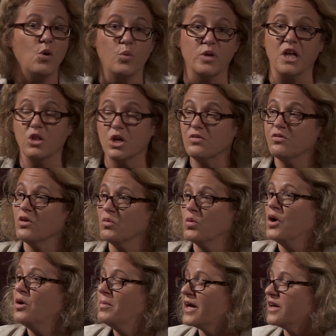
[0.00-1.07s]
When I look for
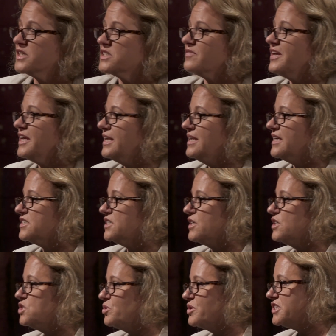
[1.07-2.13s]
role models of hiddenness in
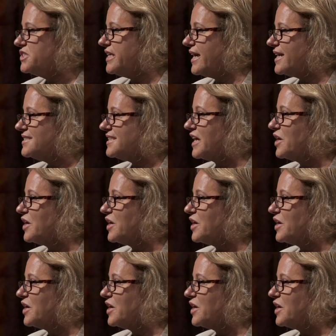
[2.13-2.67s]
our Jewish text,